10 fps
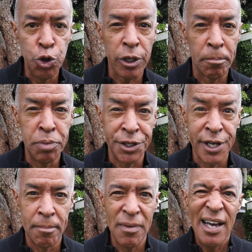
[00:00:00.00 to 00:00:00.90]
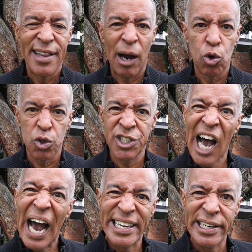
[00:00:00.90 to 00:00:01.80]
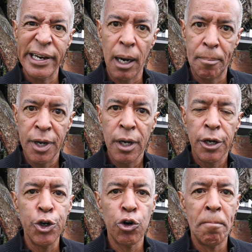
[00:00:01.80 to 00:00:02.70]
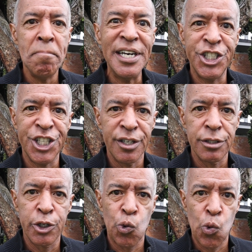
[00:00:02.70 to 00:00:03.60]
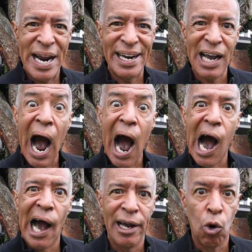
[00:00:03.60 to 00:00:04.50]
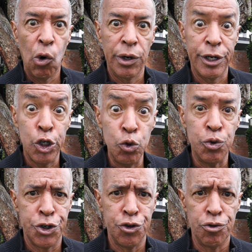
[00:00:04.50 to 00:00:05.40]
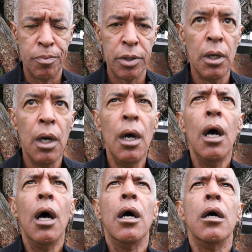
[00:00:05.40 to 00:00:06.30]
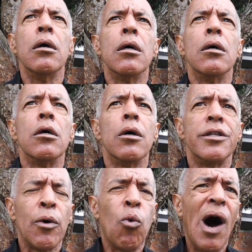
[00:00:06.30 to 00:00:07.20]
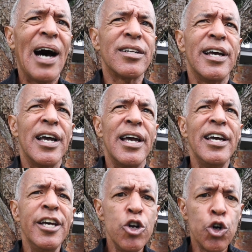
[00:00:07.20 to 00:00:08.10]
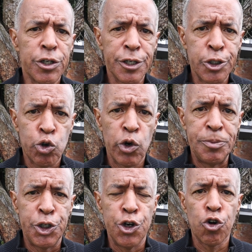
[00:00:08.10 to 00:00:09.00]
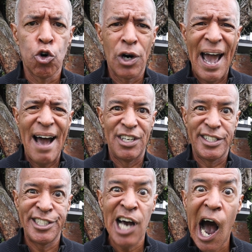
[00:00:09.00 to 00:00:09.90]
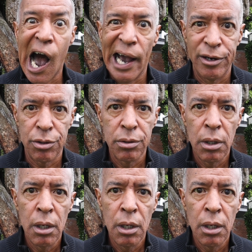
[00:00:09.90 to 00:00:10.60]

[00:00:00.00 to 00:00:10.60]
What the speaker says: you can put them that will tighten up your mission to rank high on YouTube. They want, in your description, you're going to have a title.